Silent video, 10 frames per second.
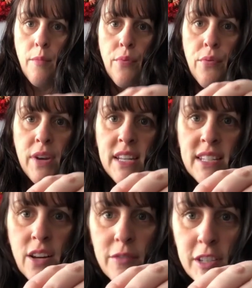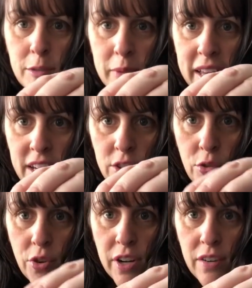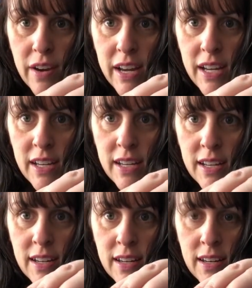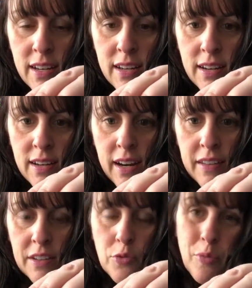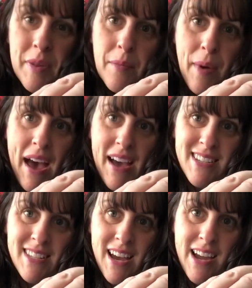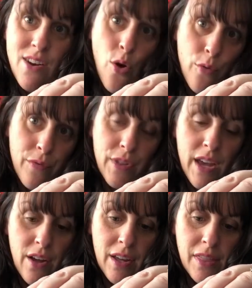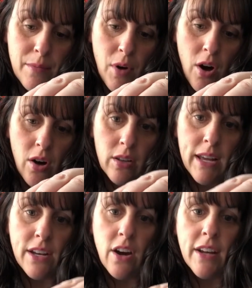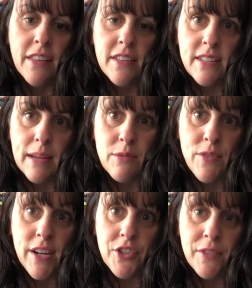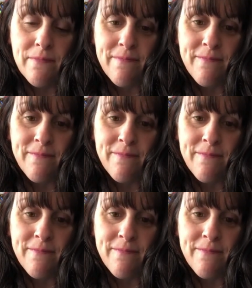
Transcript: Pretty self-explanatory, right? And this will be the back side. Hopefully I'll get them all laid on in the same direction.